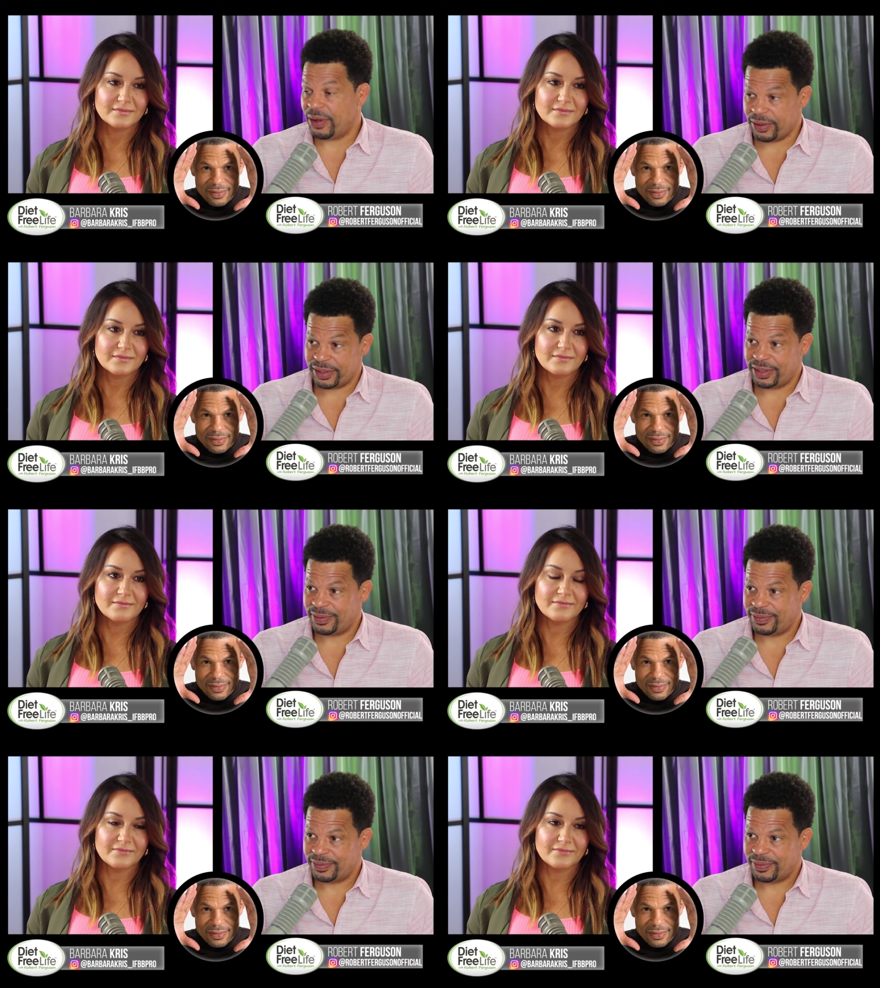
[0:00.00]
Speaker 1: talk,
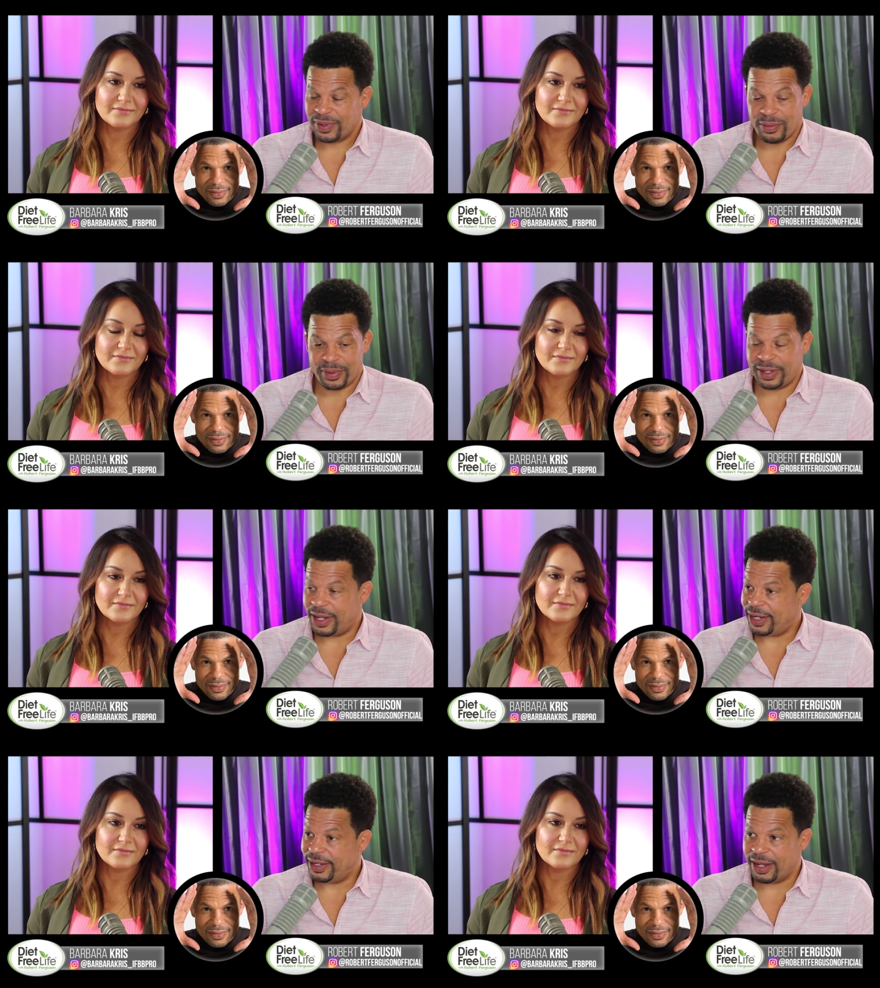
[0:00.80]
mm-hmm. but
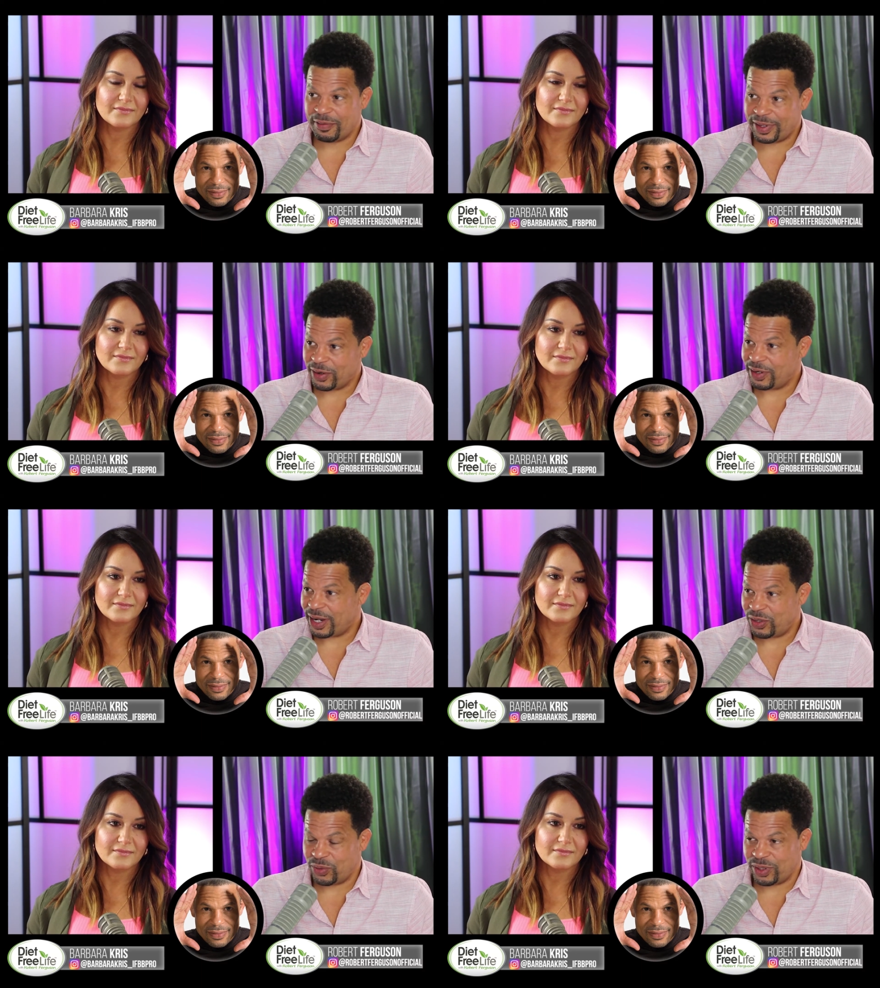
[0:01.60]
they definitely are
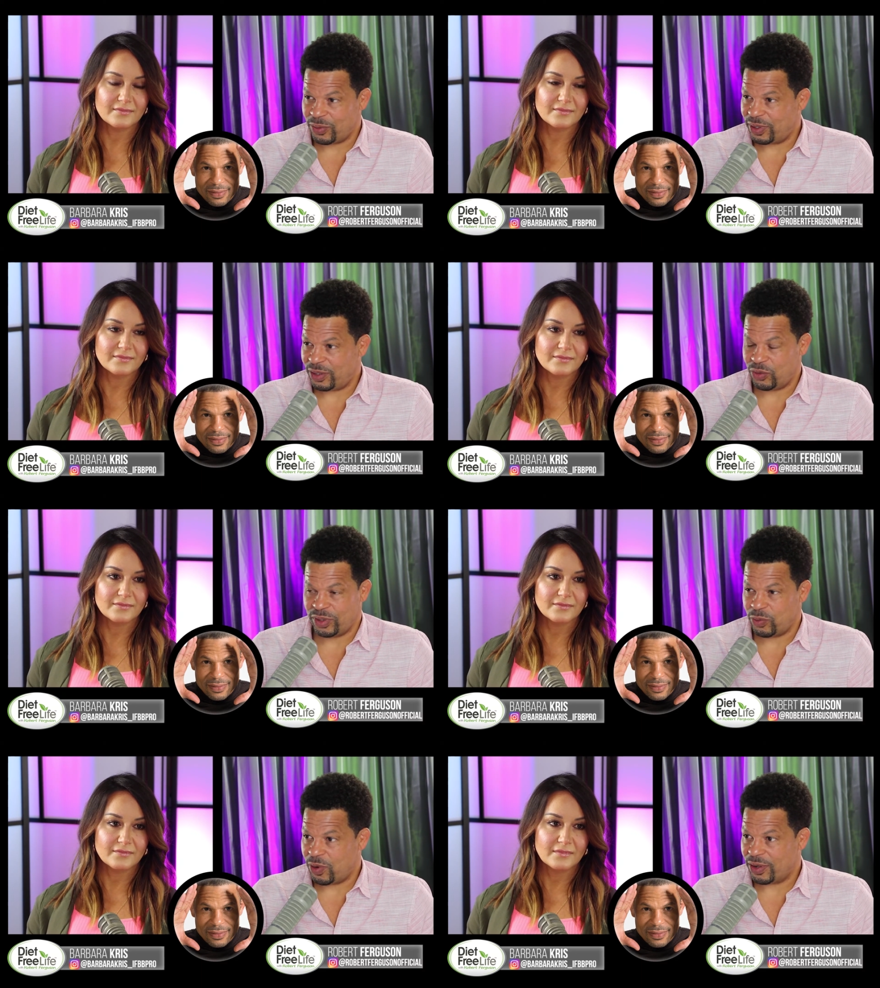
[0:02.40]
not doing the,
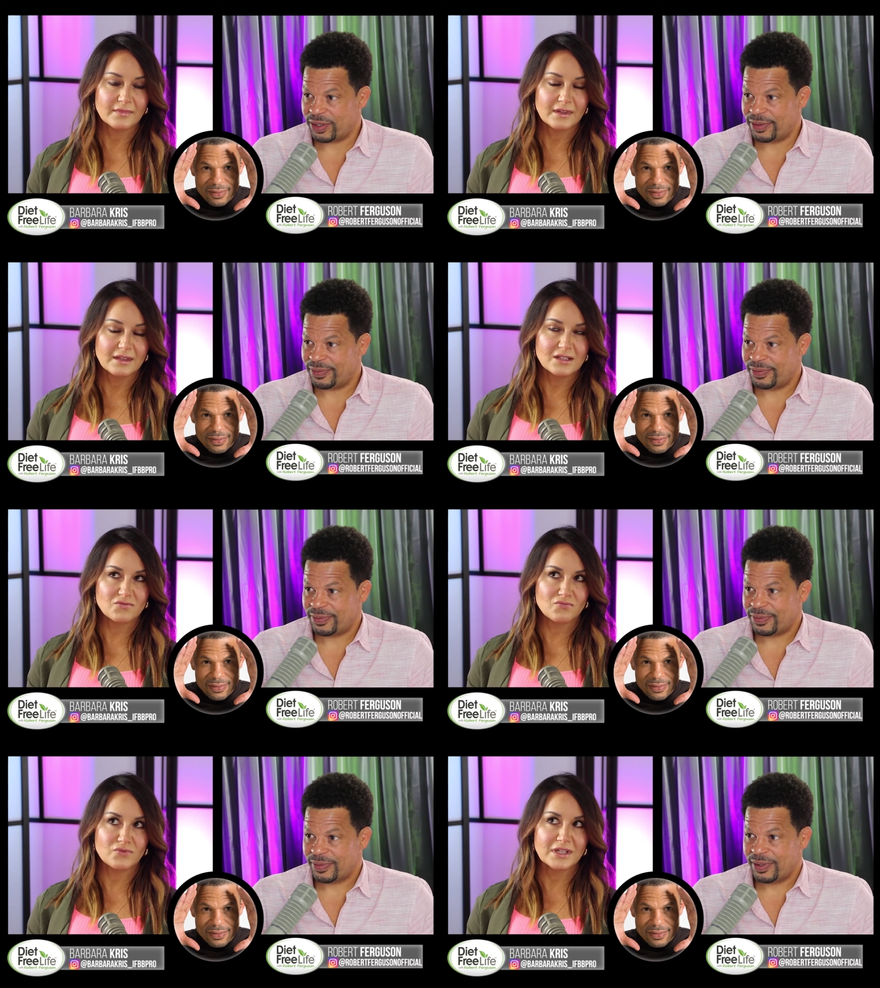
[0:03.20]
doing the walk.
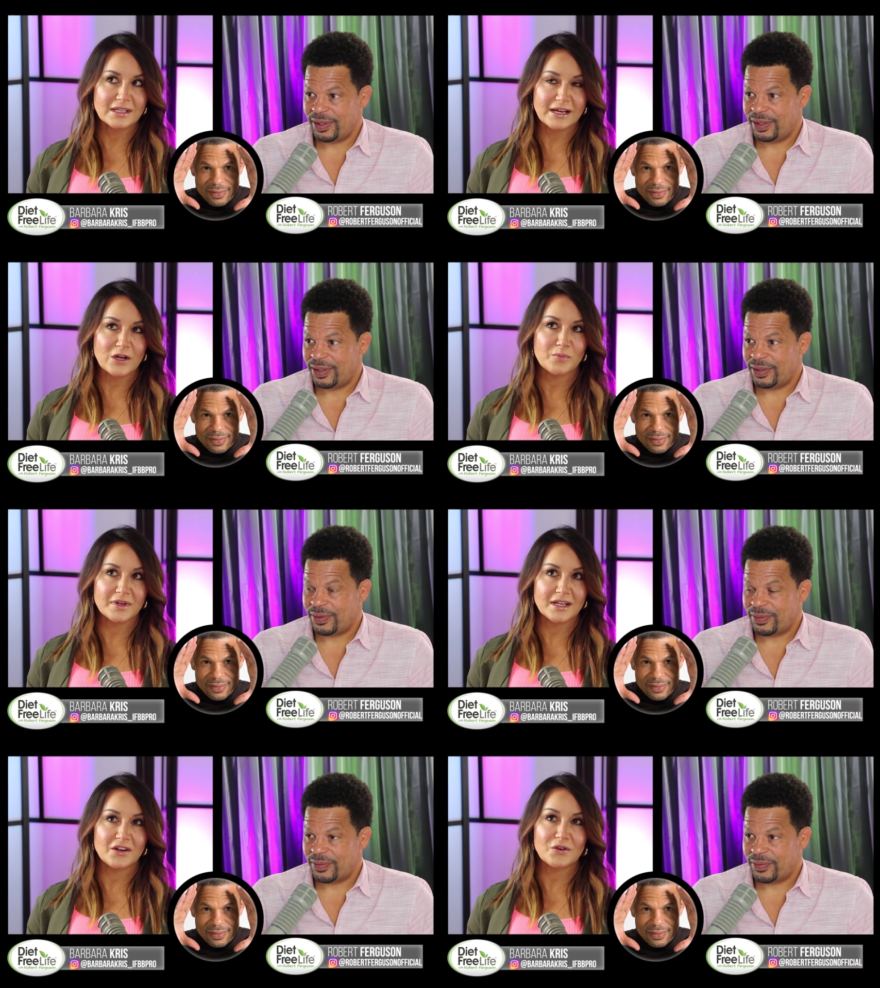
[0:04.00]
That's really eye
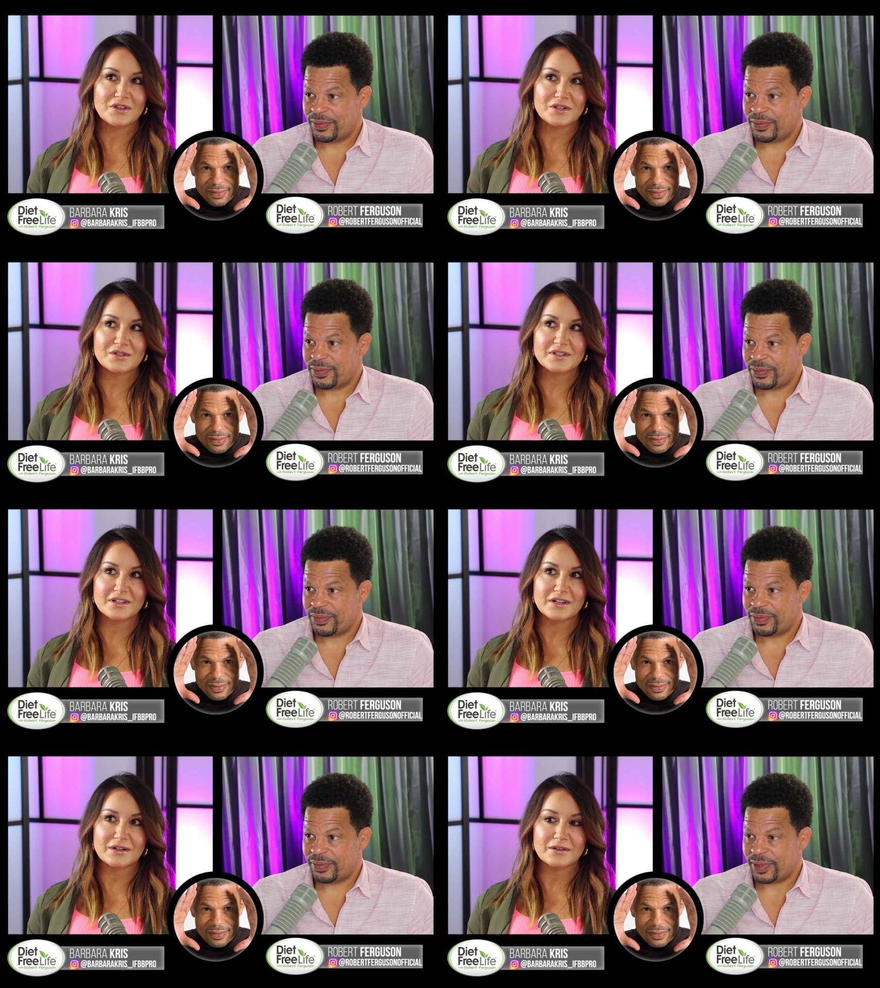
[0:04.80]
opening. You know, years
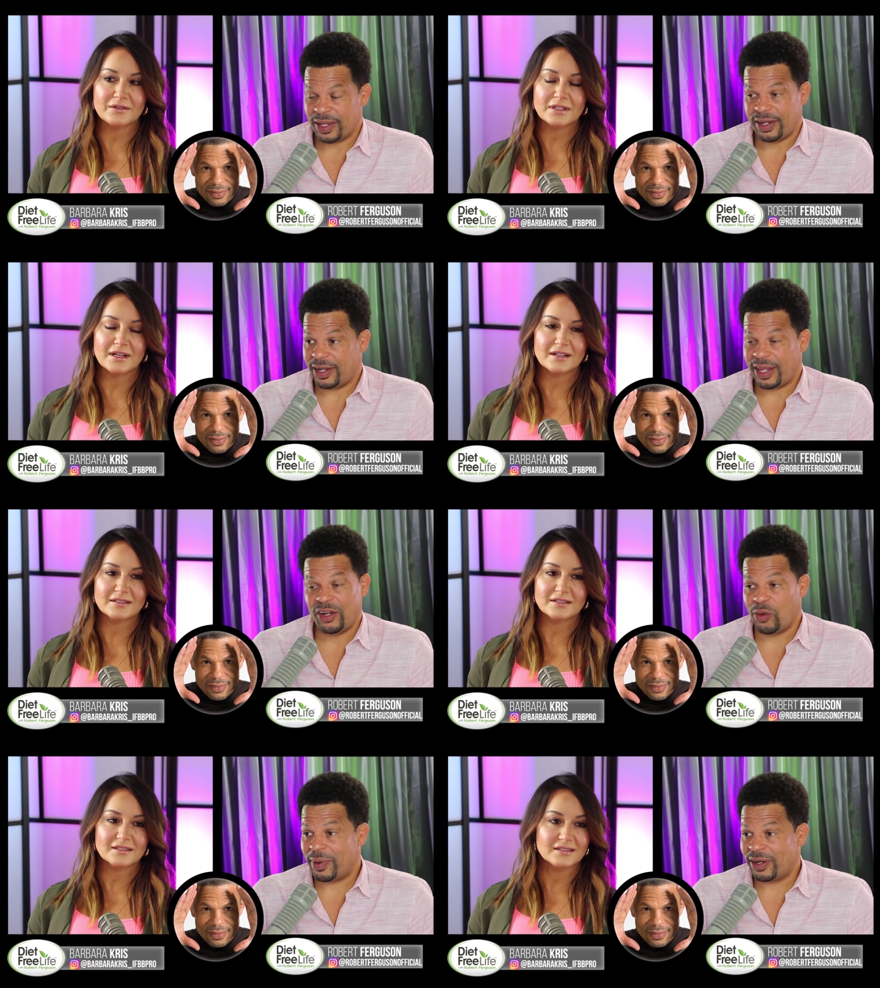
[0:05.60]
ago. And they
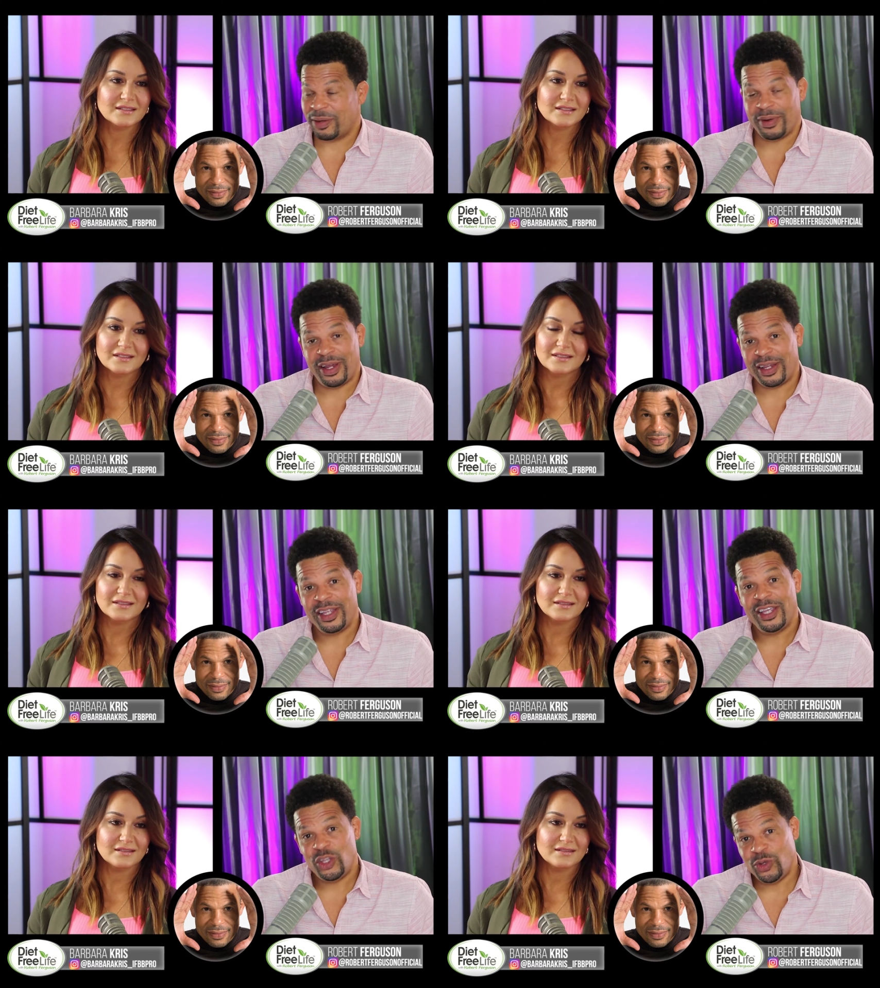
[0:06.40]
know my number.
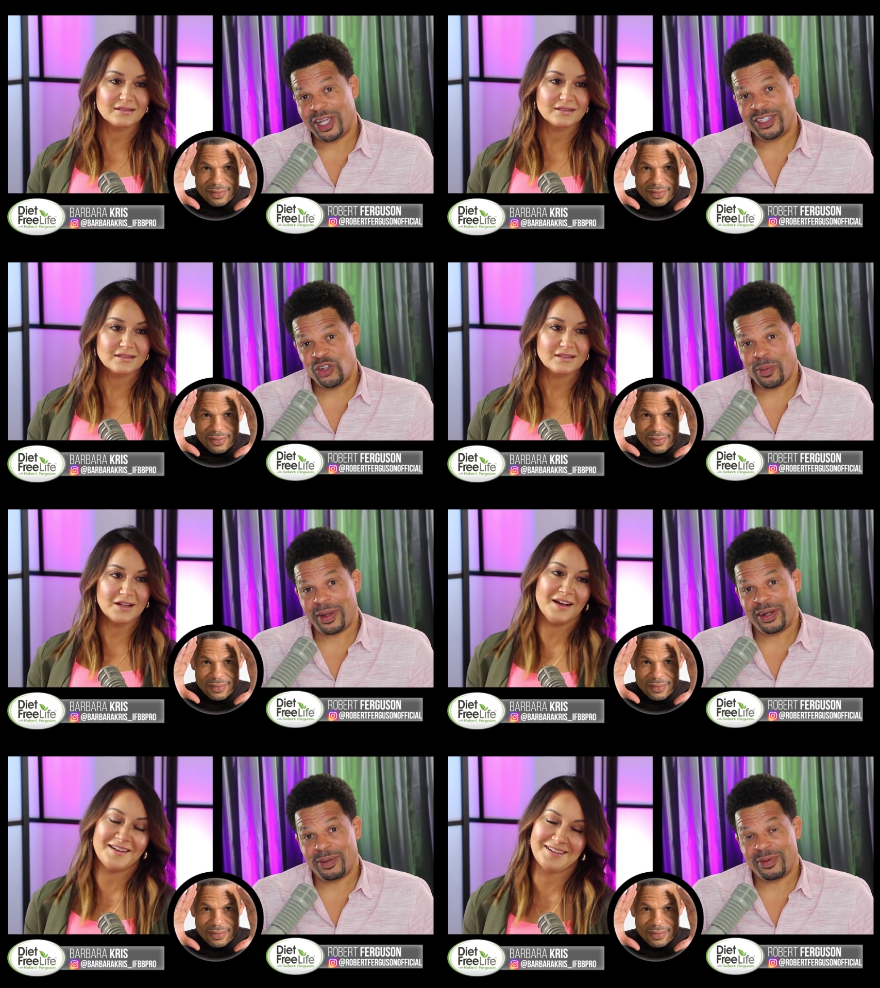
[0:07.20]
Hey, you guys know
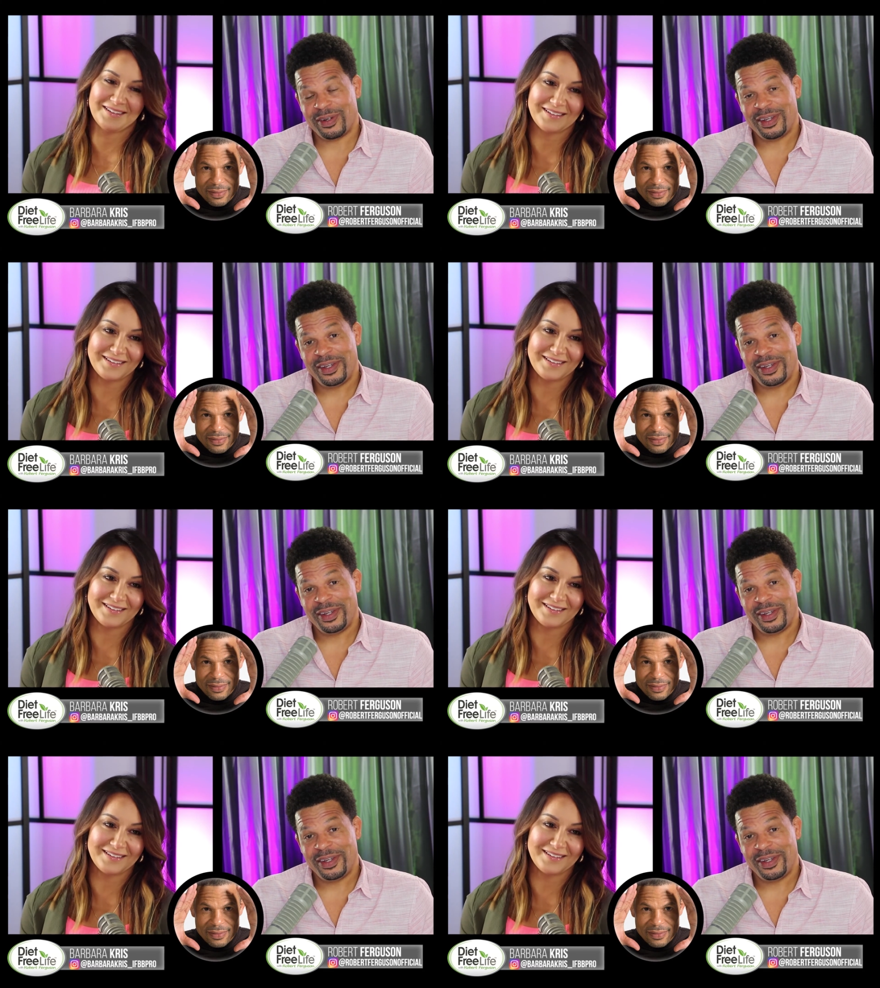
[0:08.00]
my number.